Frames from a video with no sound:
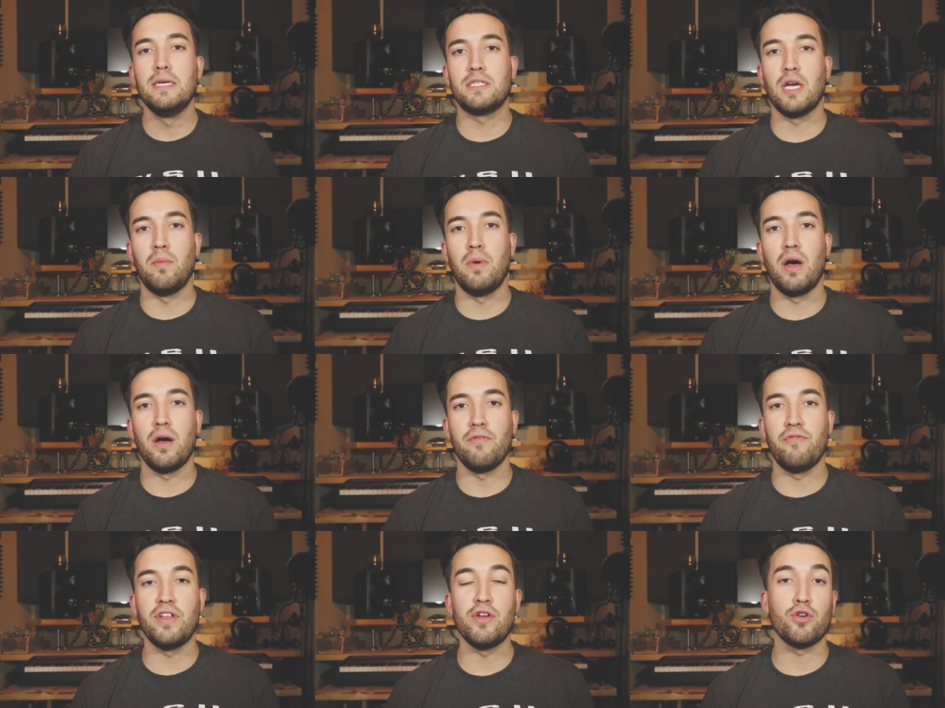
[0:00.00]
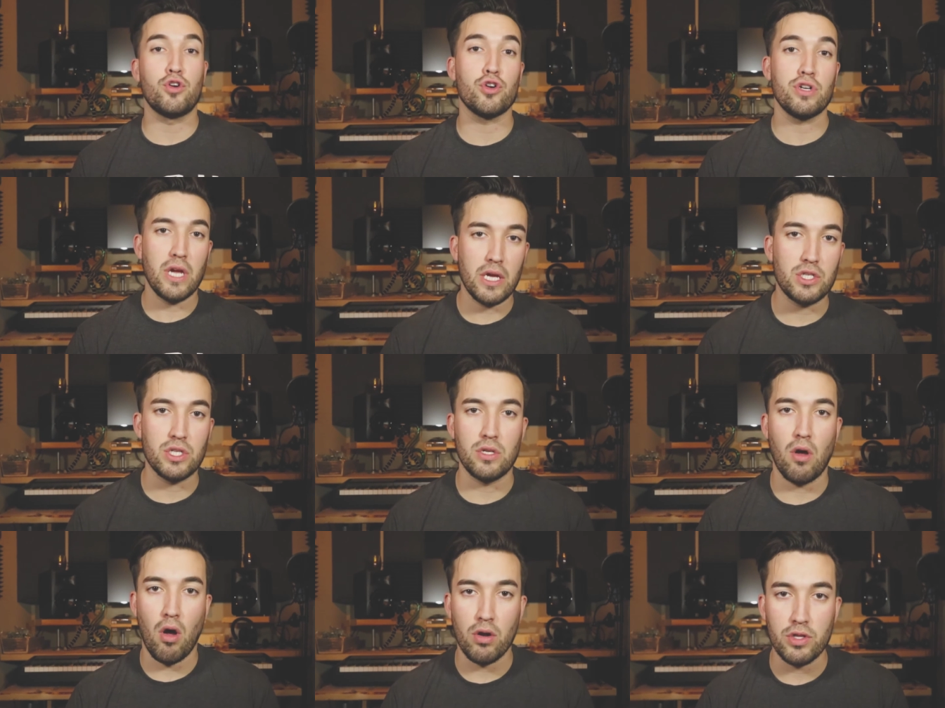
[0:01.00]
some uh, video creation
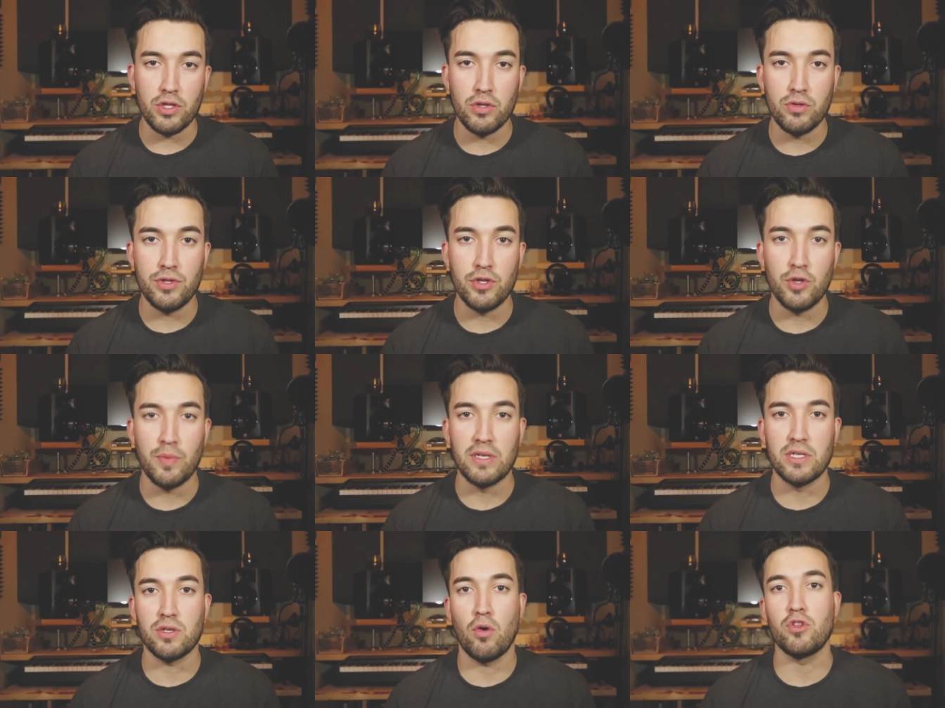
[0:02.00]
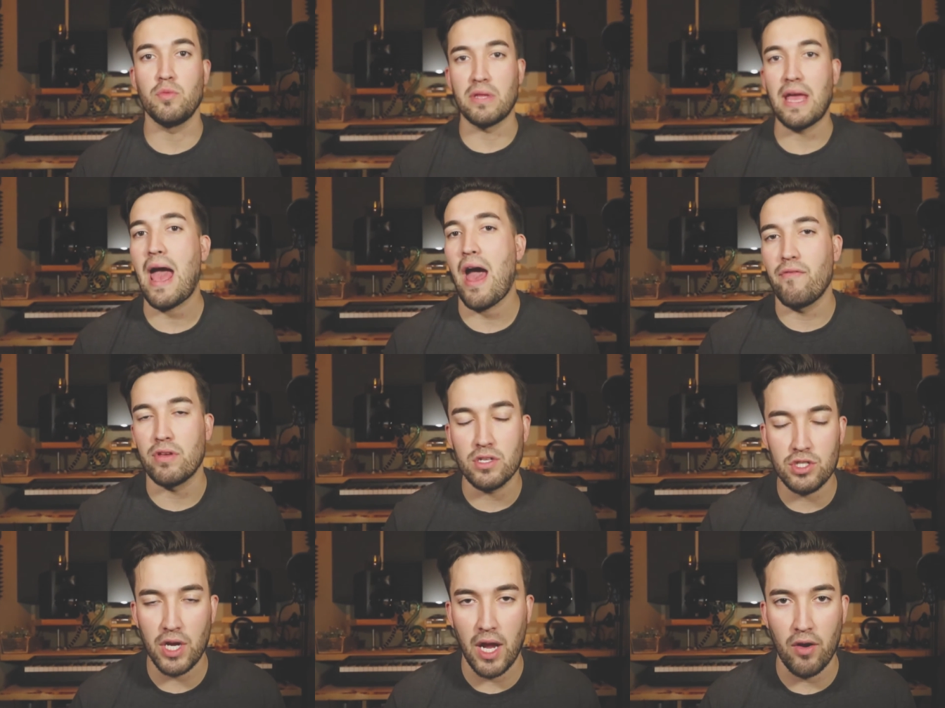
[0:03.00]
on YouTube and just ultimately having a
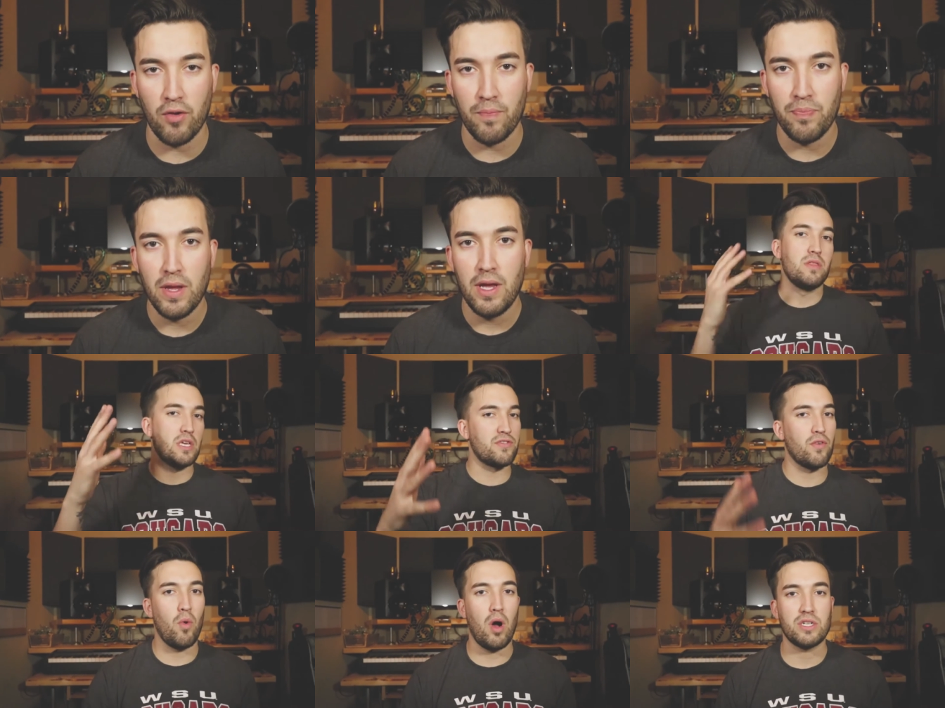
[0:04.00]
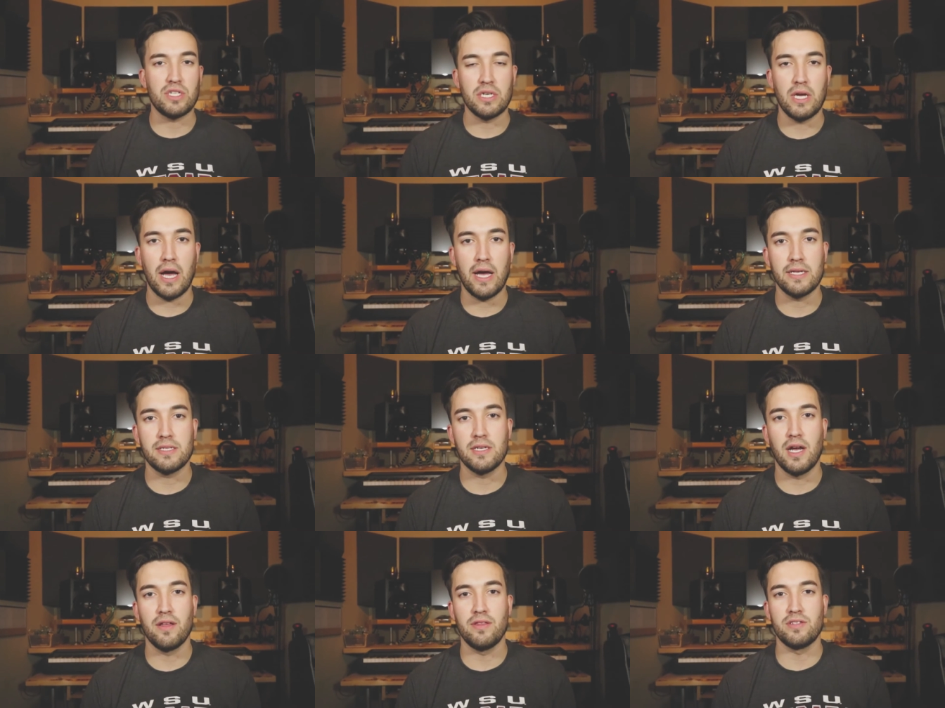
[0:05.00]
channel Thanks for watching, guys.
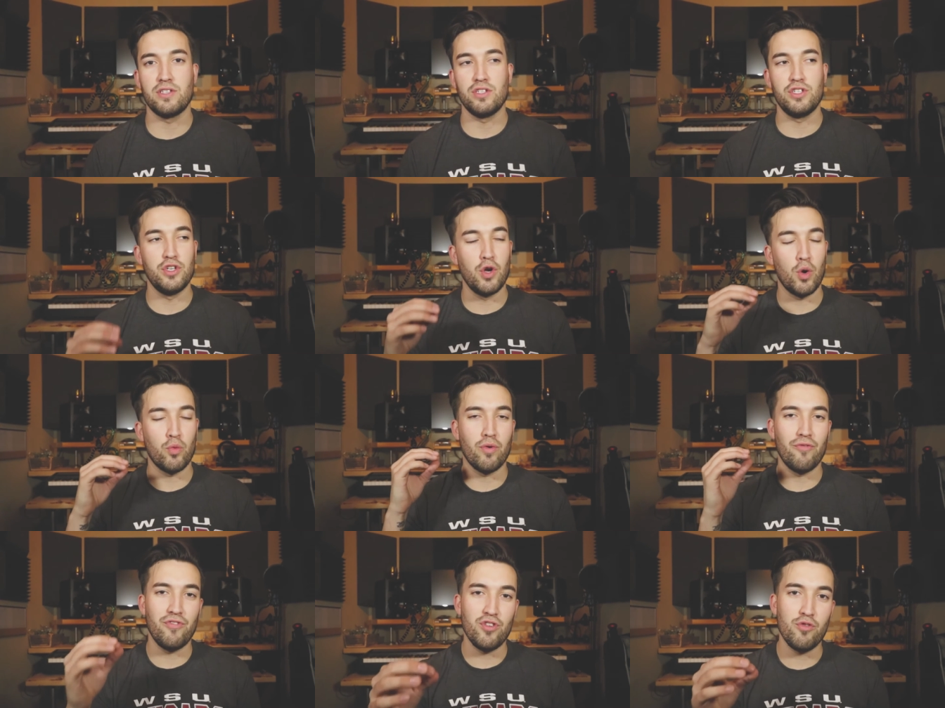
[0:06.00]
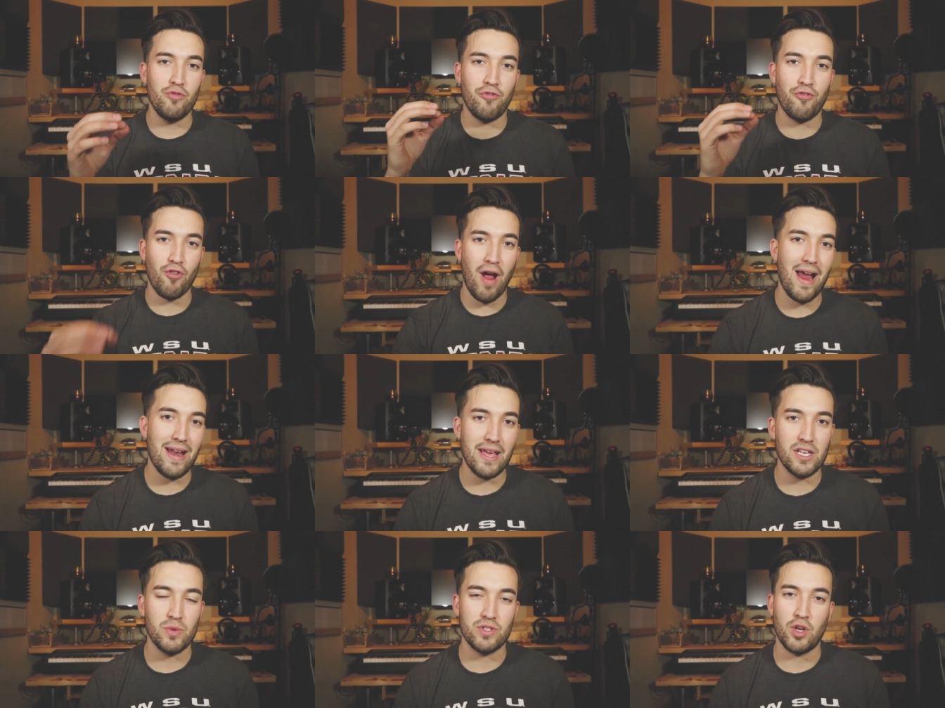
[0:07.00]
Uh, this is your review
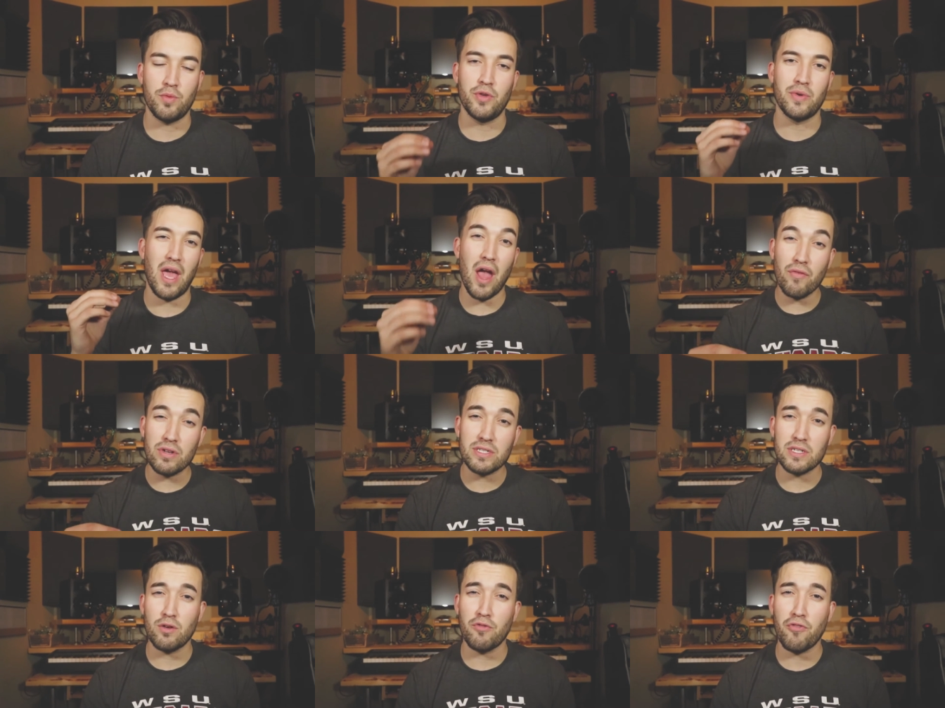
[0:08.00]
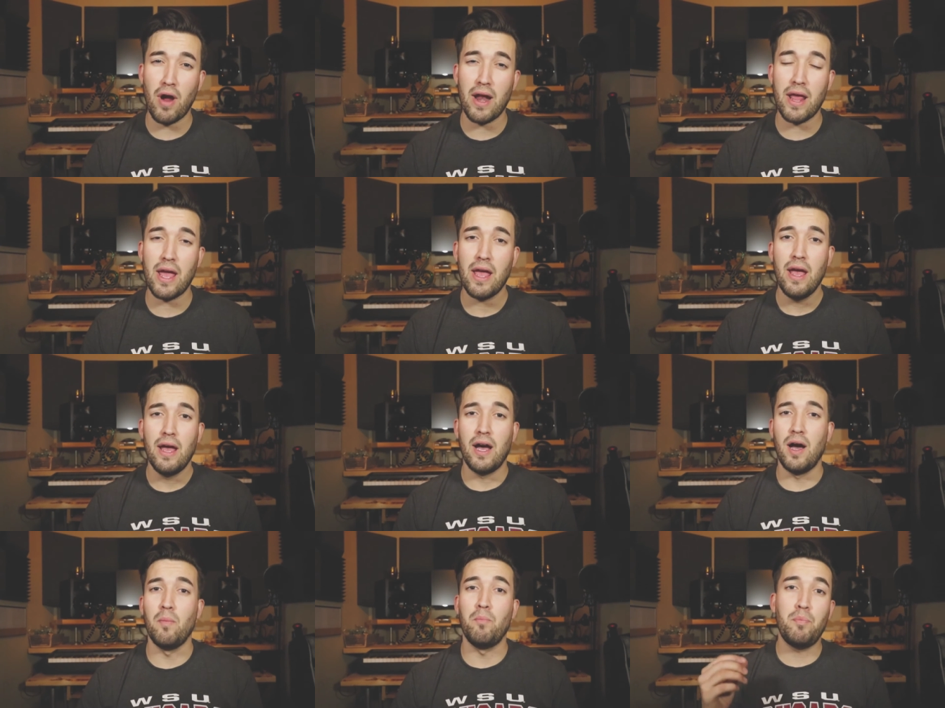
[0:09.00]
Fridays, which I'll be doing every single Friday.
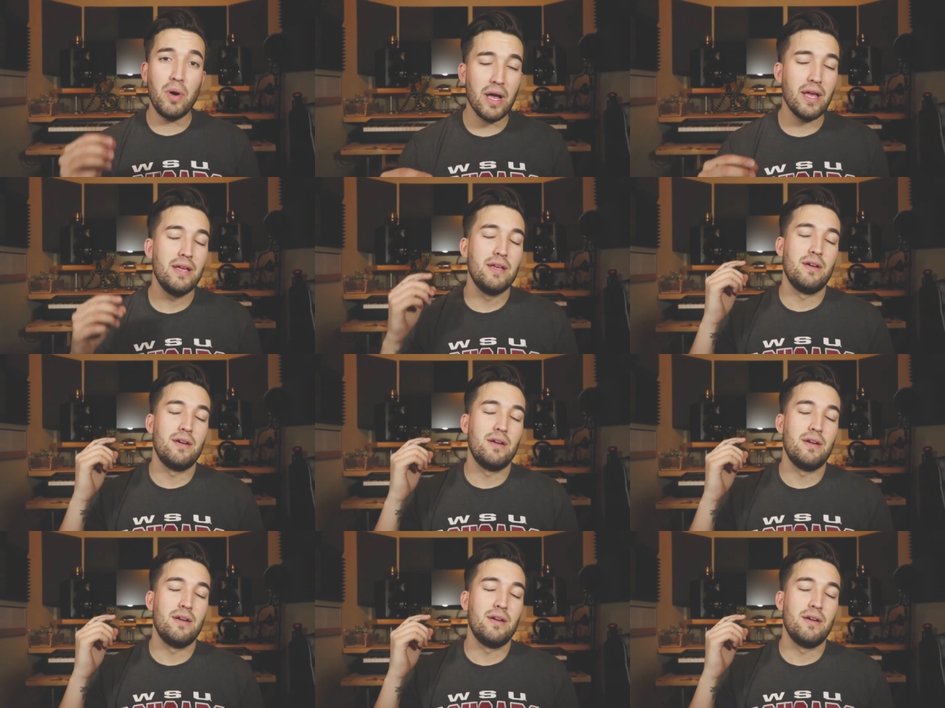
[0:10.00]
Um, but